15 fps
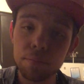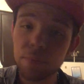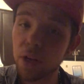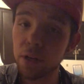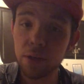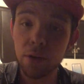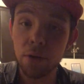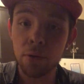
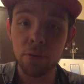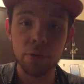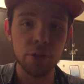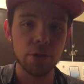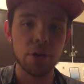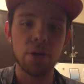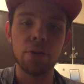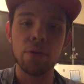There you go.
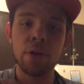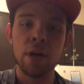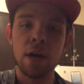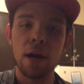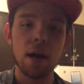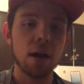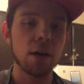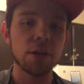You know,
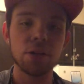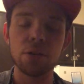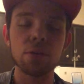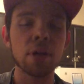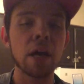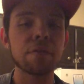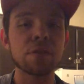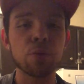you
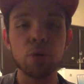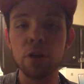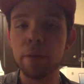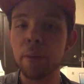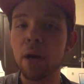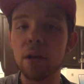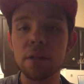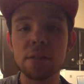don't have to worry
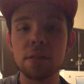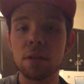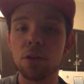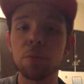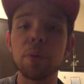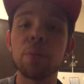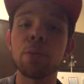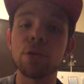about it. It's a
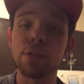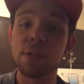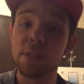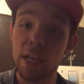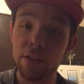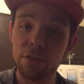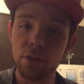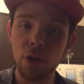little bit more
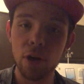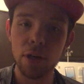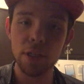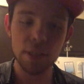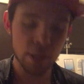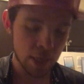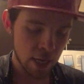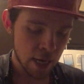
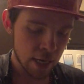safeguarded.